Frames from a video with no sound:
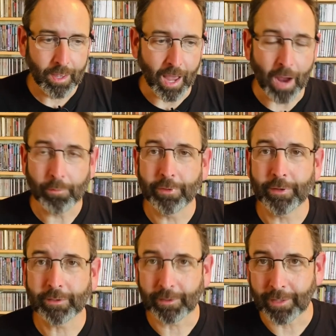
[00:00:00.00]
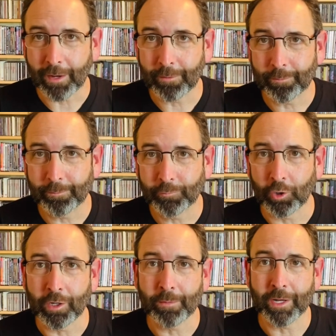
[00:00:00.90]
I would think that they
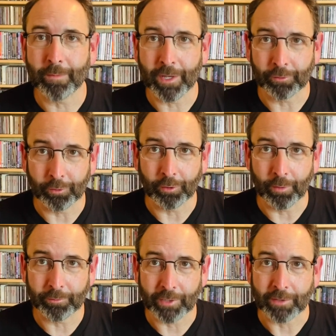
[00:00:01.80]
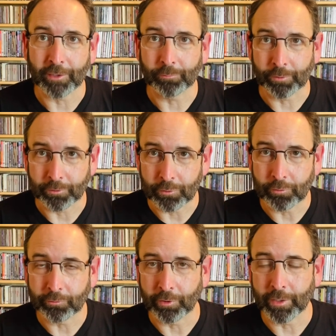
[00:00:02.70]
Journey might have been a little upset this was
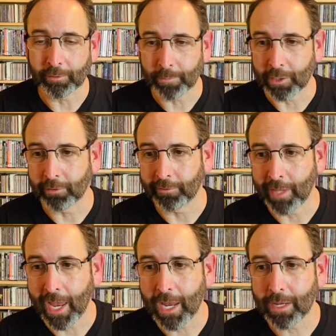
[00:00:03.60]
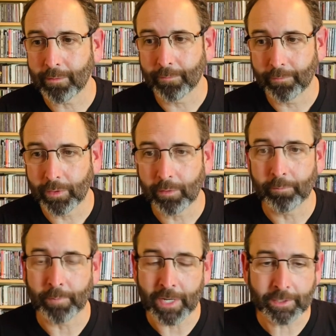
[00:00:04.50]
used on this because they
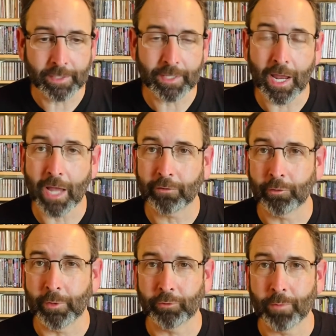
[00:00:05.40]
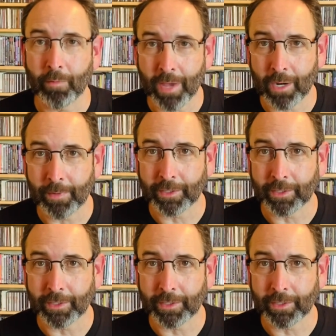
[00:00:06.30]
being that they had so much momentum at the